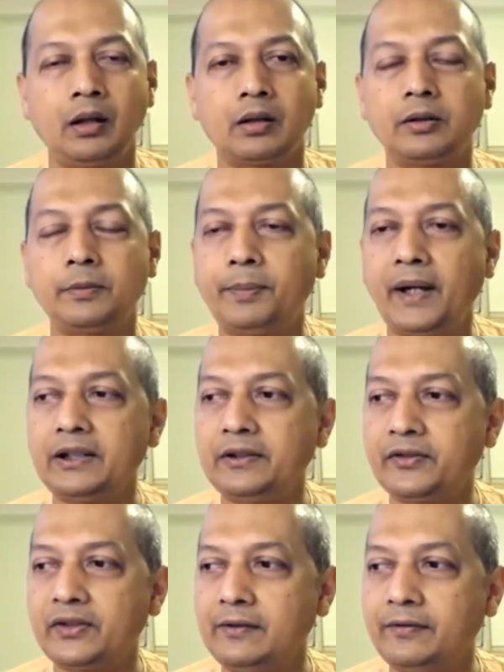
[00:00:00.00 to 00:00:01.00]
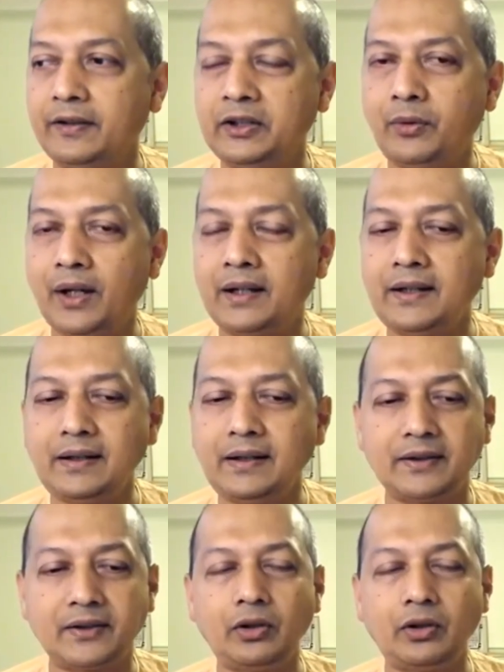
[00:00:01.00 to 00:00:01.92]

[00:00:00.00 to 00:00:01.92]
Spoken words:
The path of self-inquiry does